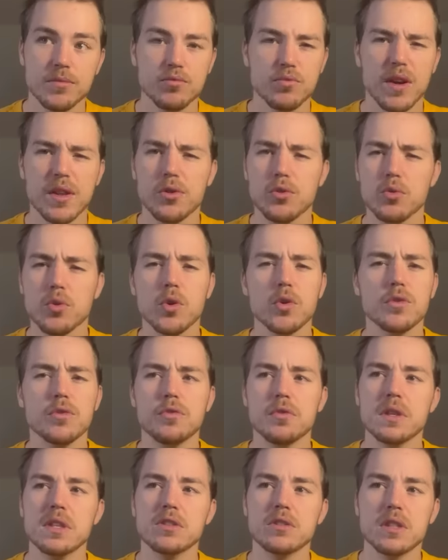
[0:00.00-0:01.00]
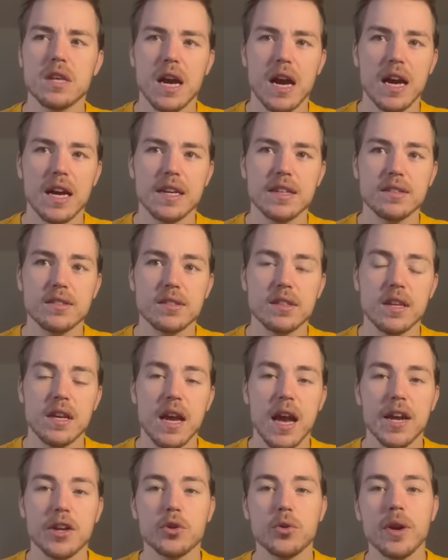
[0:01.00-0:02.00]
read through old field guides,
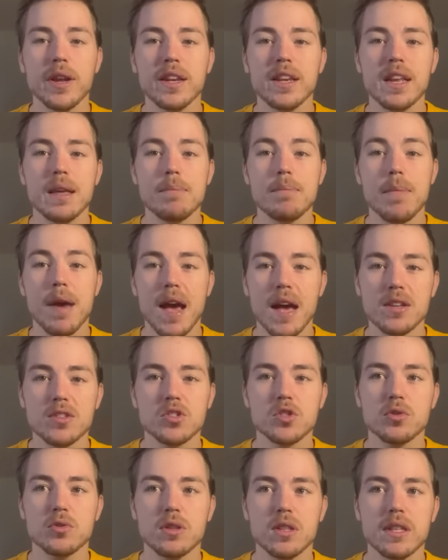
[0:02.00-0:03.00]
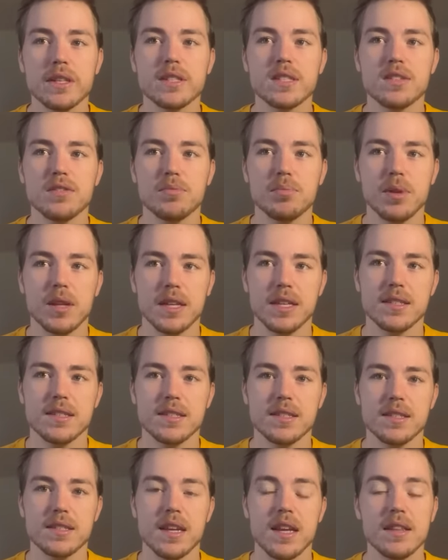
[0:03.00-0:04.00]
and created a master list of
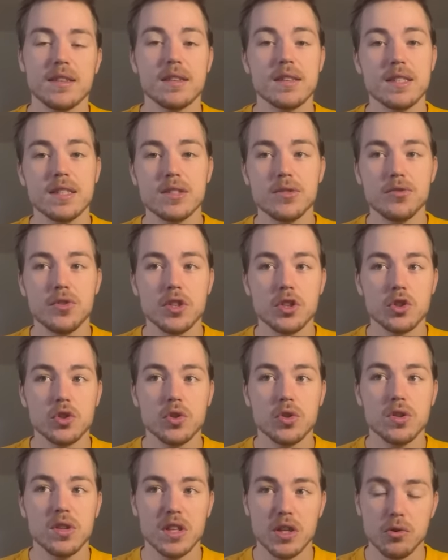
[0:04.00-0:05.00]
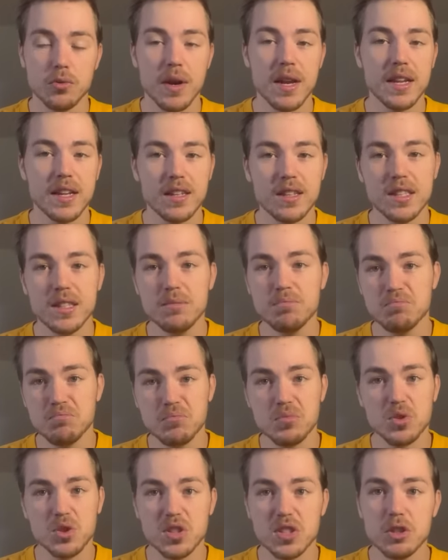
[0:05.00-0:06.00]
places that this fish could theoretically
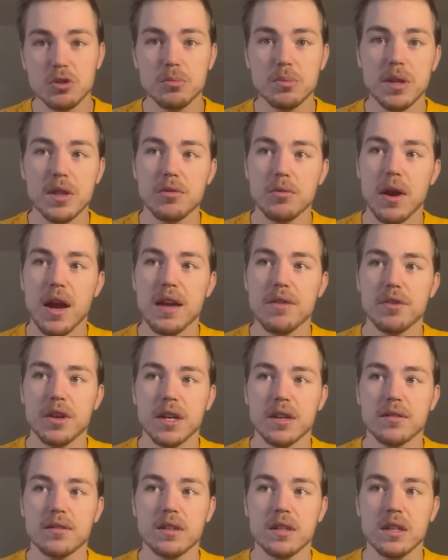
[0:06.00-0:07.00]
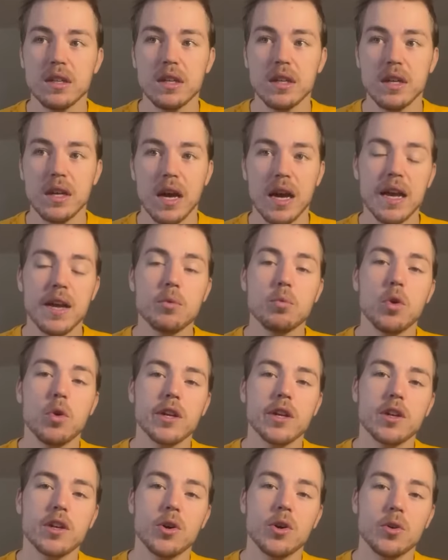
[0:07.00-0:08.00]
still be thriving. I had
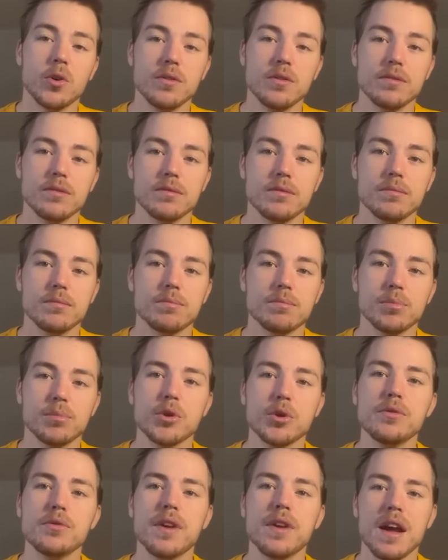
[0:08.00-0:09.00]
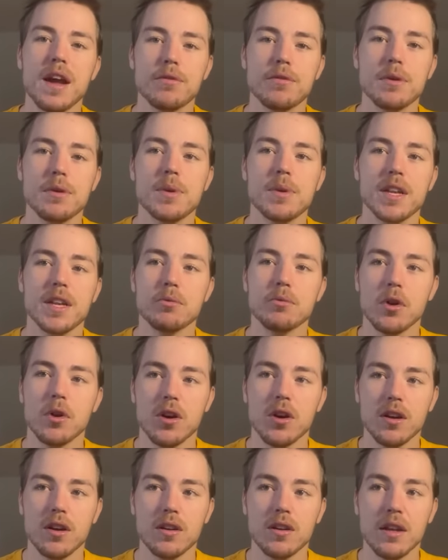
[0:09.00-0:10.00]
one goal: prove everybody
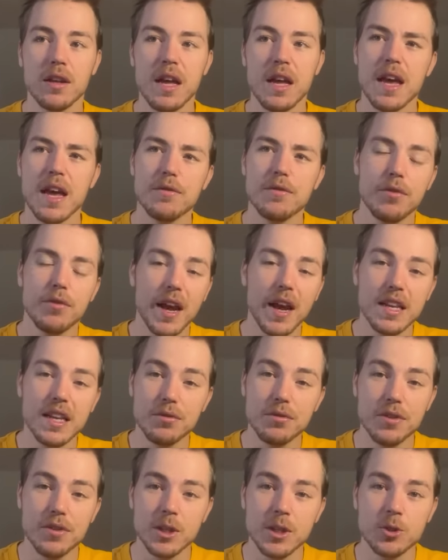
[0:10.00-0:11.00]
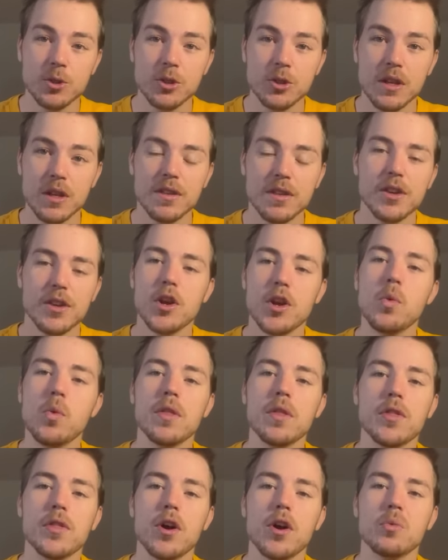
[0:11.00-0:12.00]
wrong, and find a fish that no
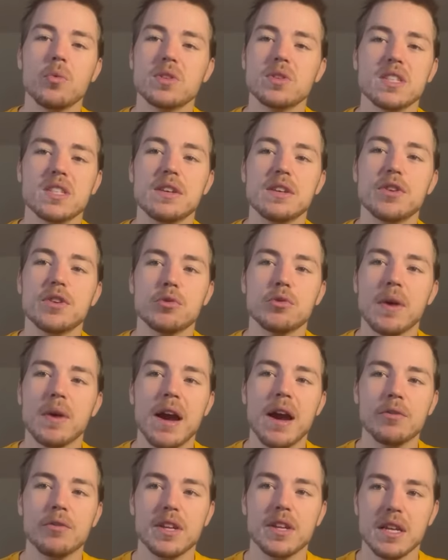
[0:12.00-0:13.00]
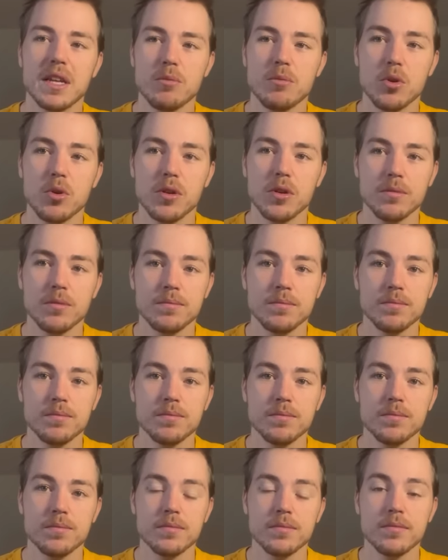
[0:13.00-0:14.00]
one thought was even around anymore.
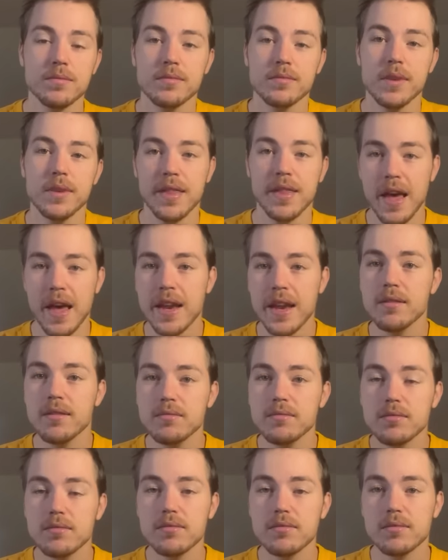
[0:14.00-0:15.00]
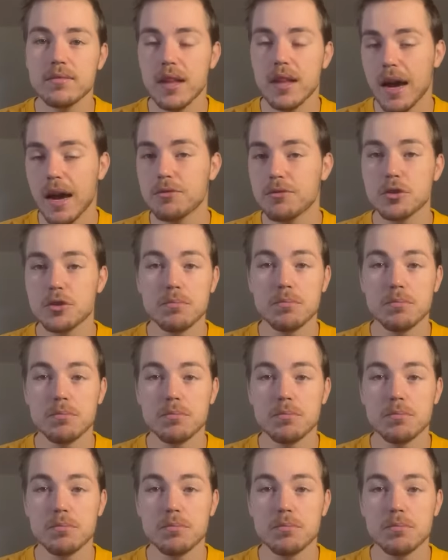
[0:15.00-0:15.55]
And then, after